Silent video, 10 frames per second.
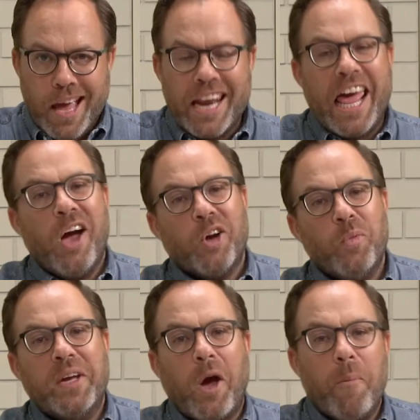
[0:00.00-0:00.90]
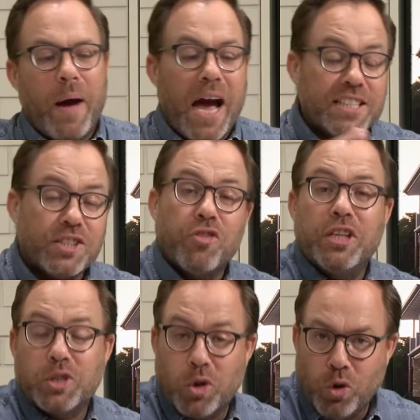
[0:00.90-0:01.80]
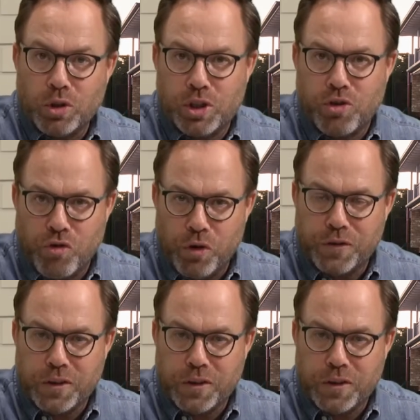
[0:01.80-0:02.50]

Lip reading: And how could we go past this gorgeous roof